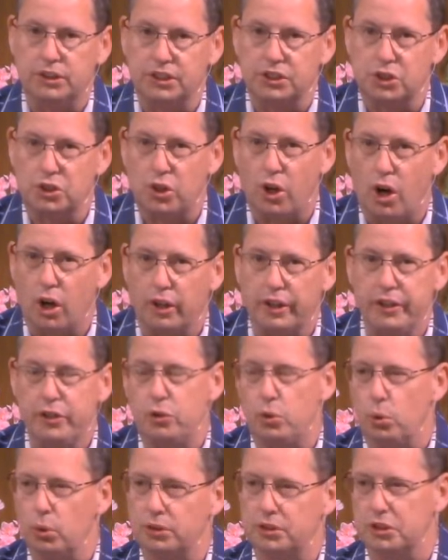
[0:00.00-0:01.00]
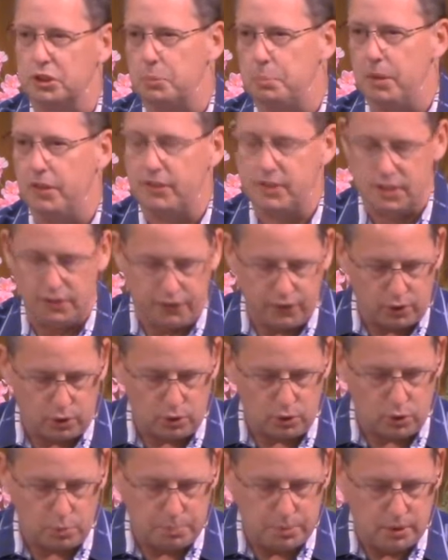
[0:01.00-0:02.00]
is targeted towards a specific
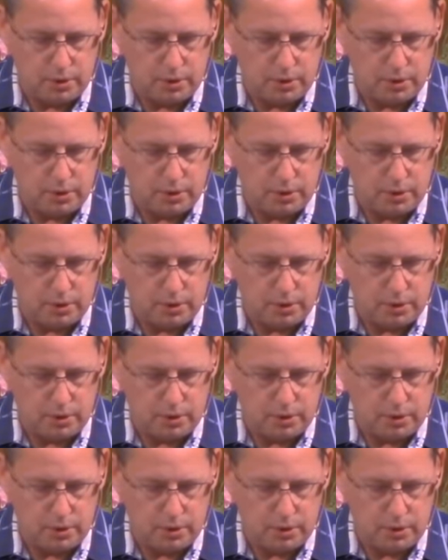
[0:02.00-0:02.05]
group.